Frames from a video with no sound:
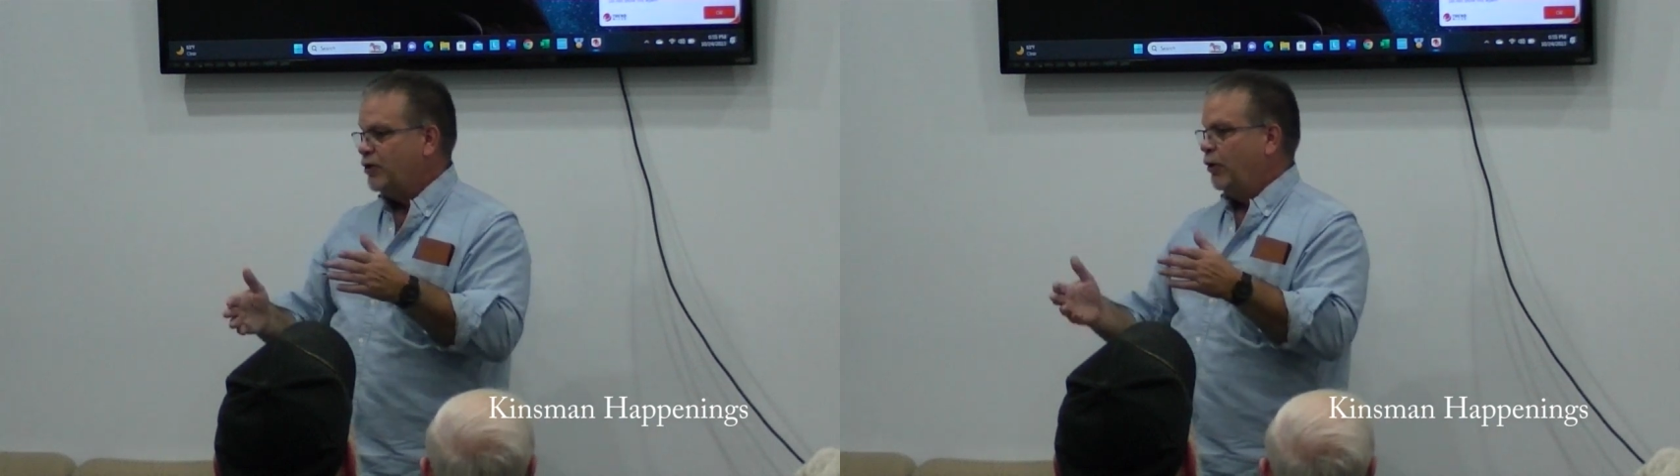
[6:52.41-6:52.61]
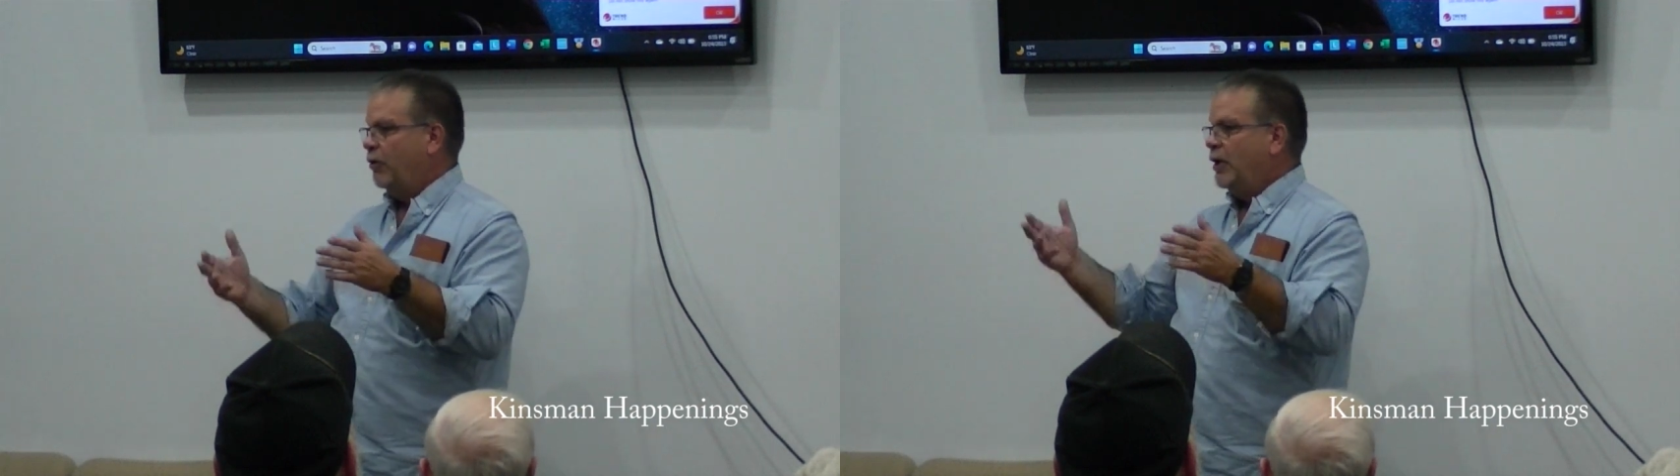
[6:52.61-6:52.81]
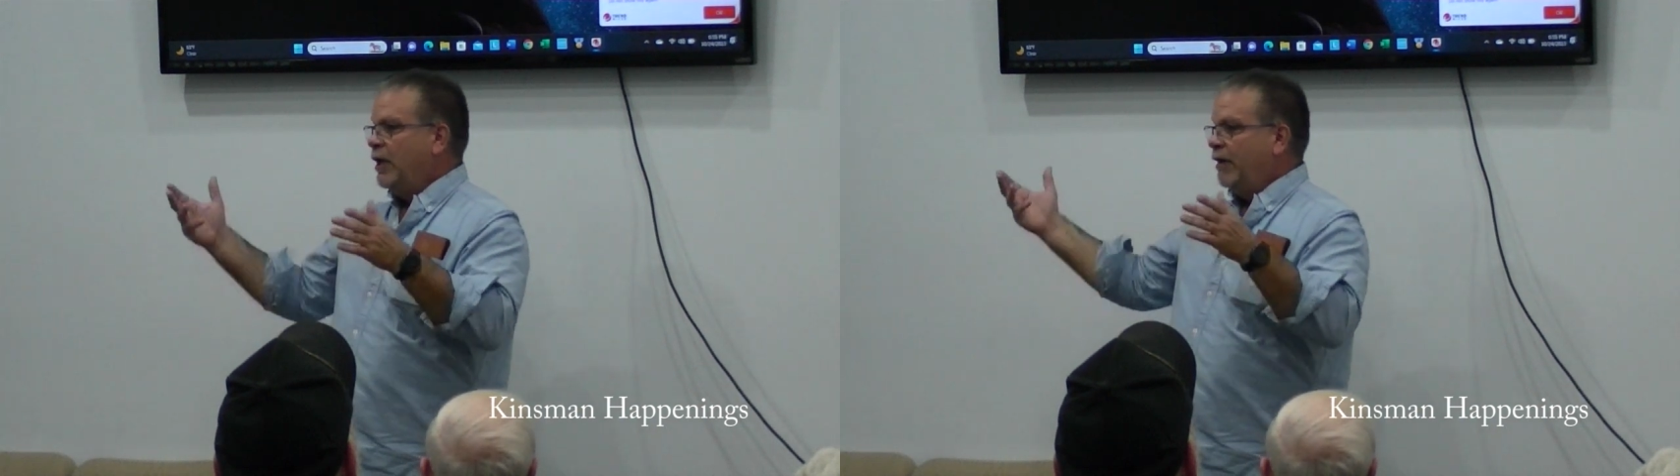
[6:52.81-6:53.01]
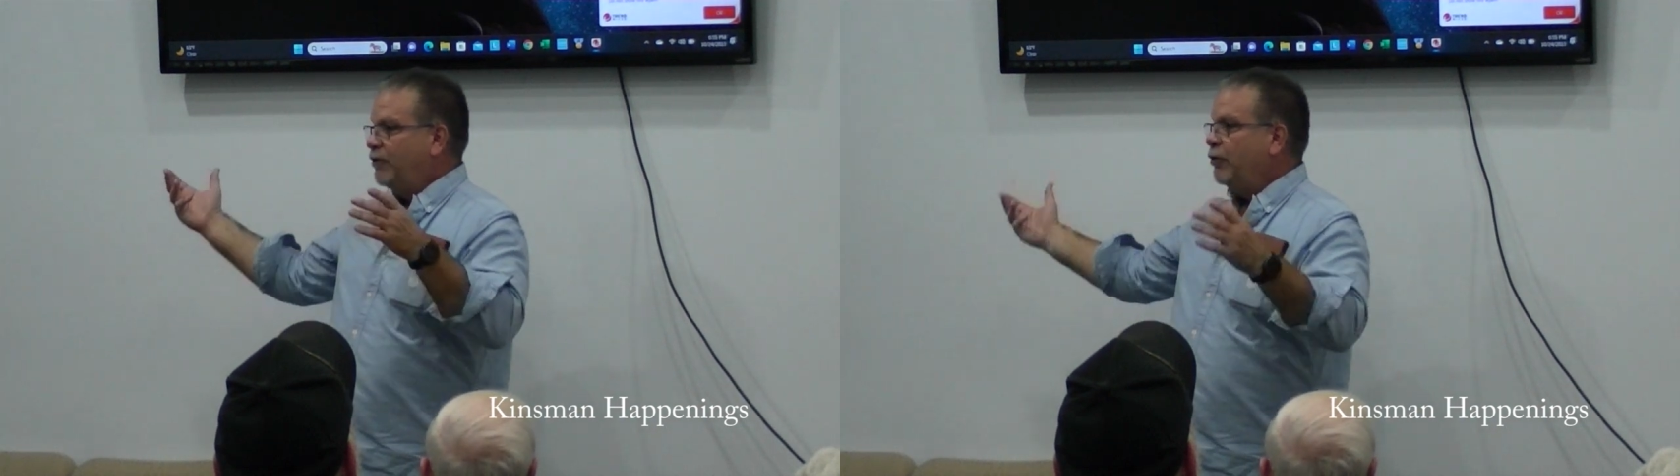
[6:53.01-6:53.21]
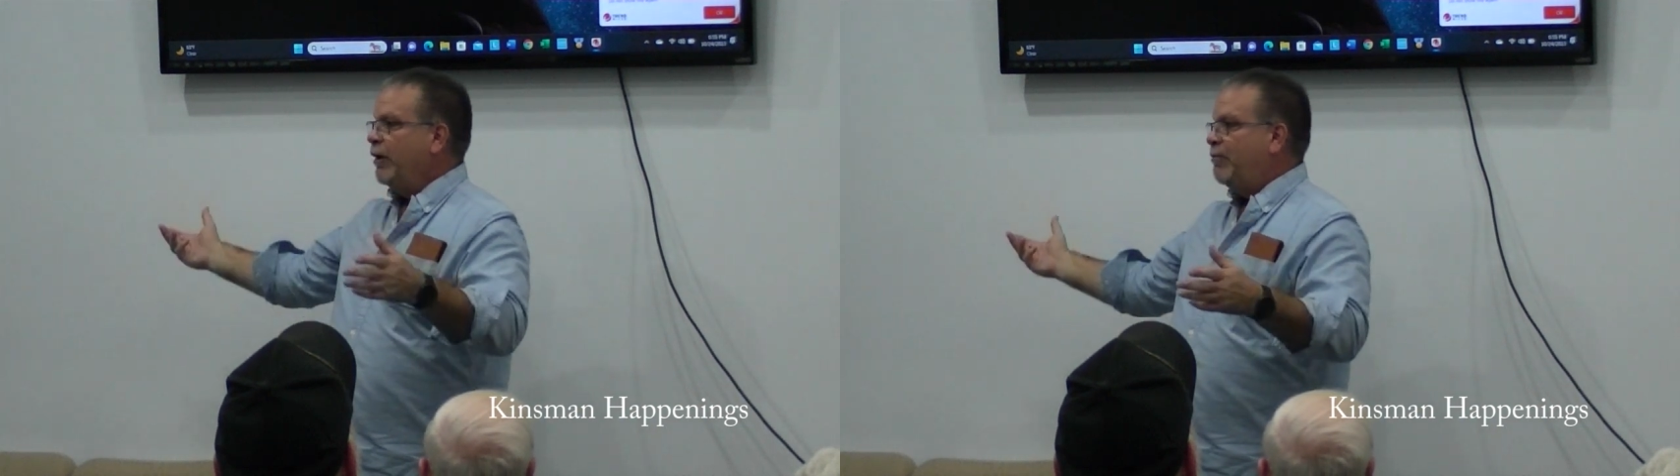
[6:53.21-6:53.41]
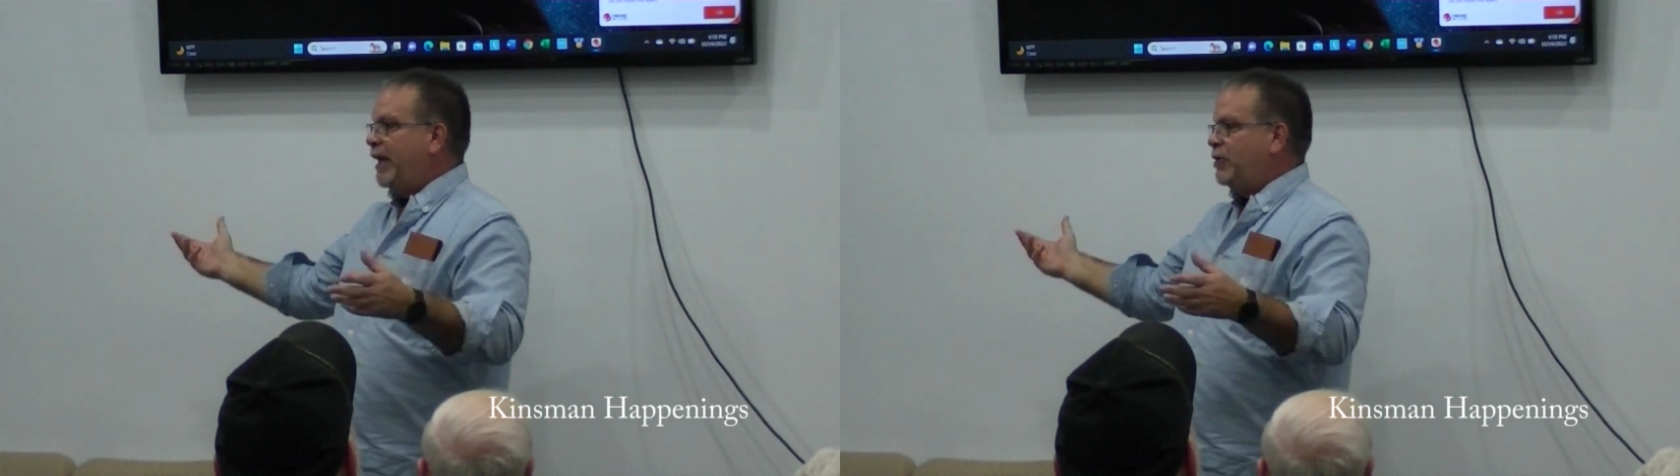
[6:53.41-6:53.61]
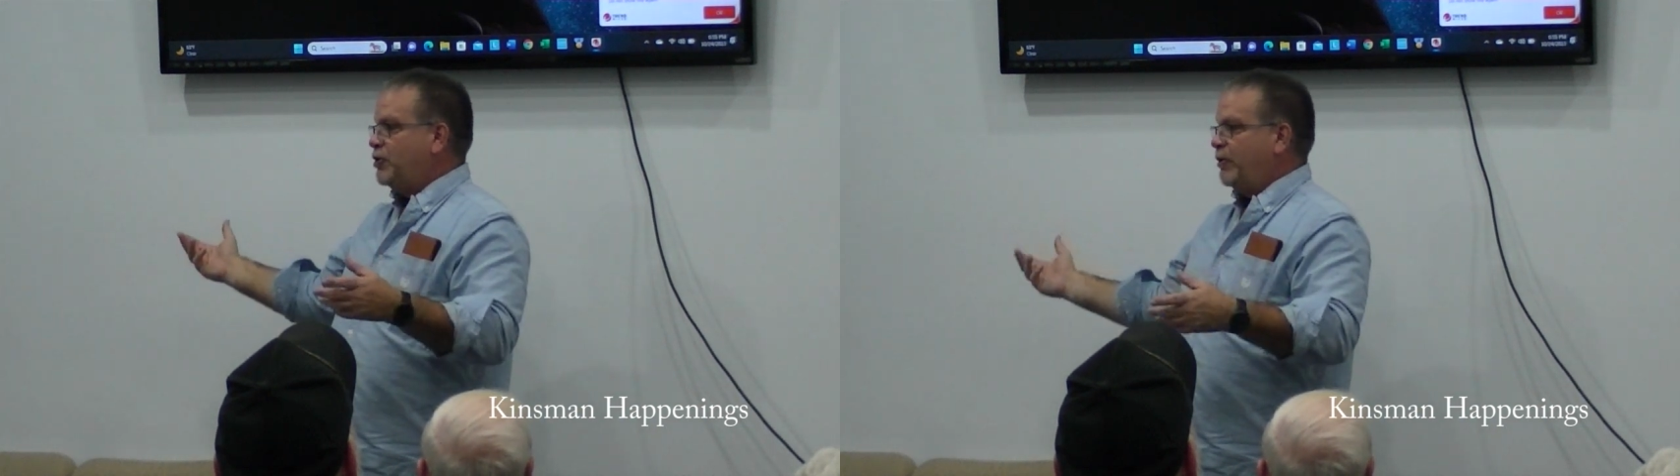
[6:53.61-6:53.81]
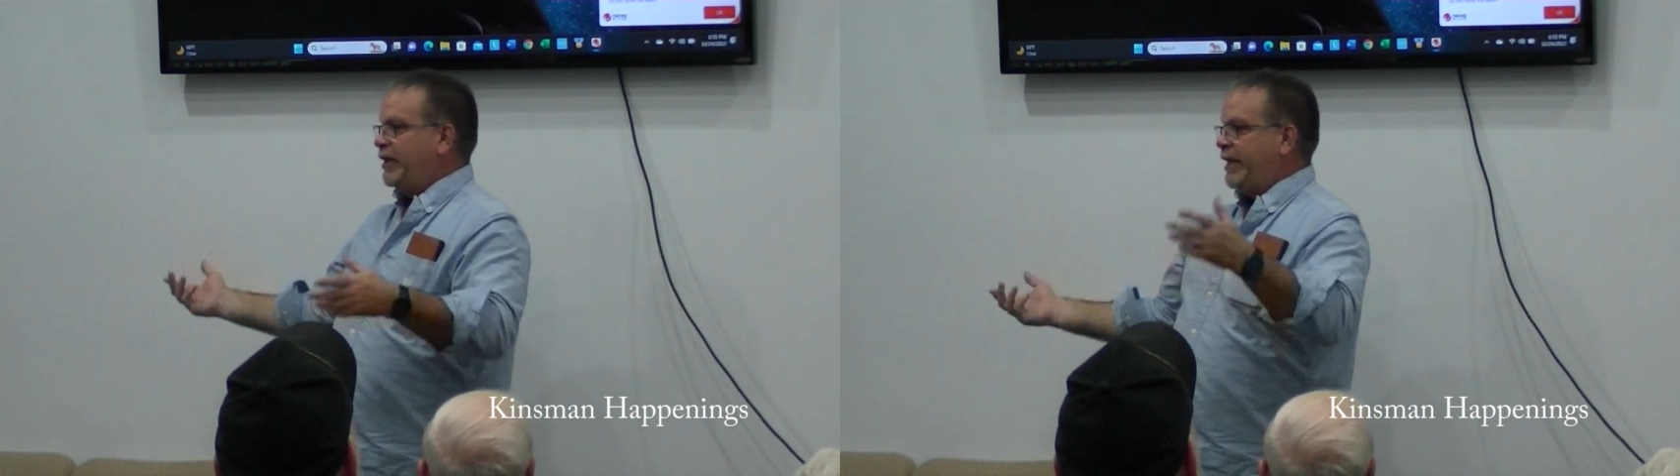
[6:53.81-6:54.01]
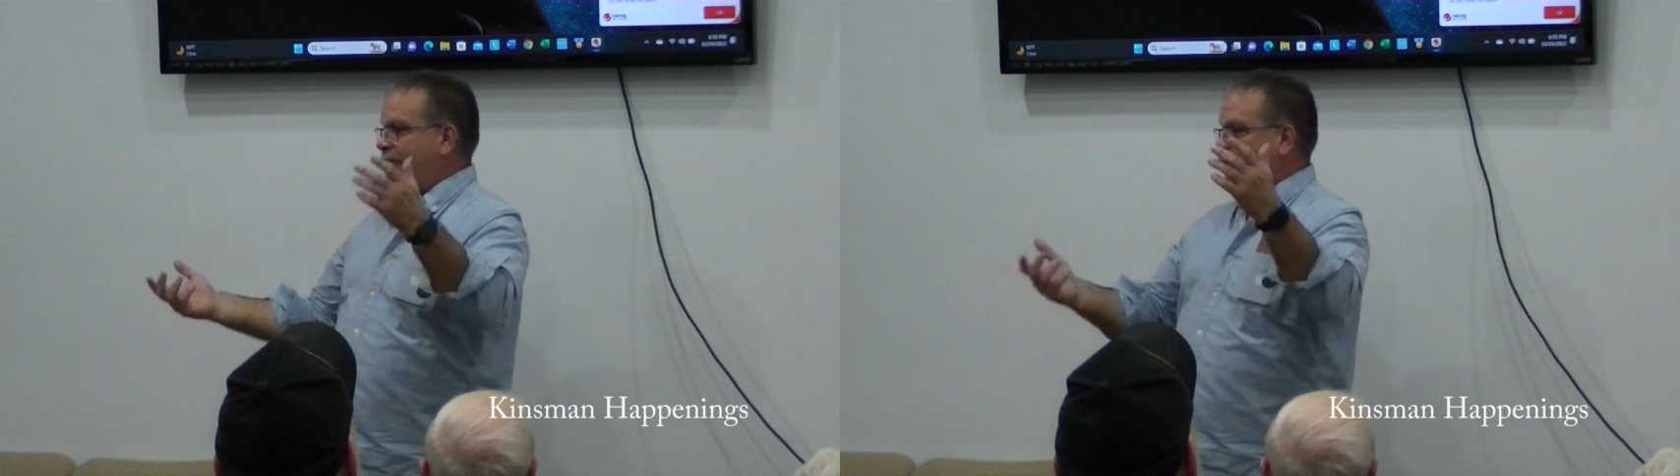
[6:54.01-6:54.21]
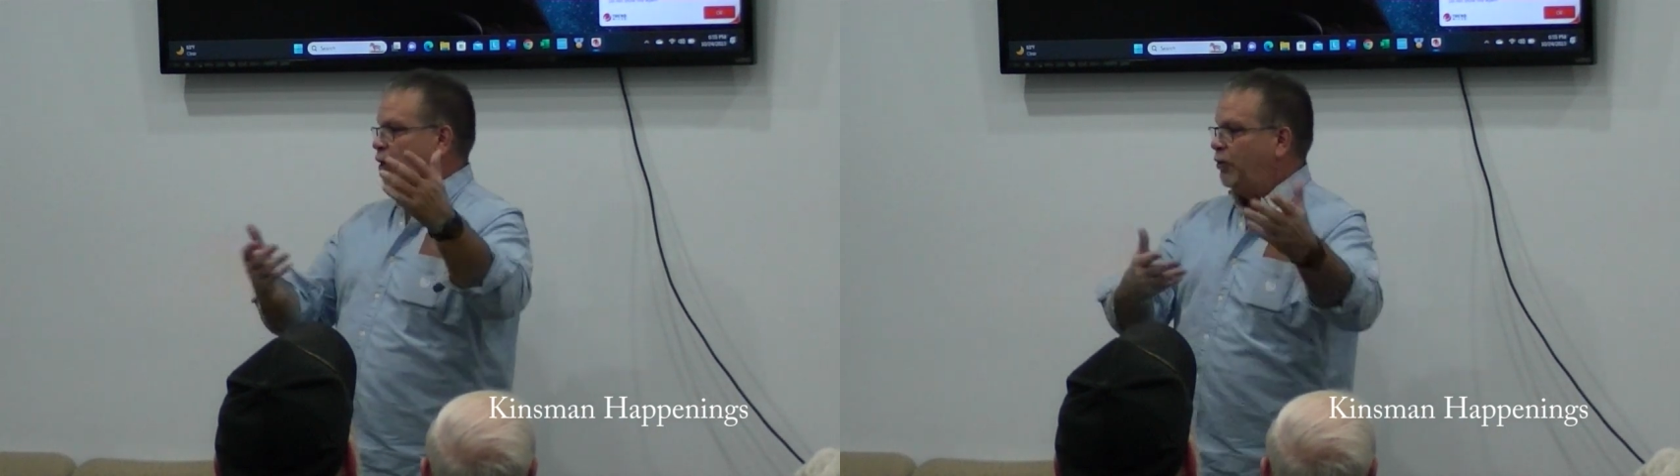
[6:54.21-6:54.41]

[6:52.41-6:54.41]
So if you're on Main Street and have to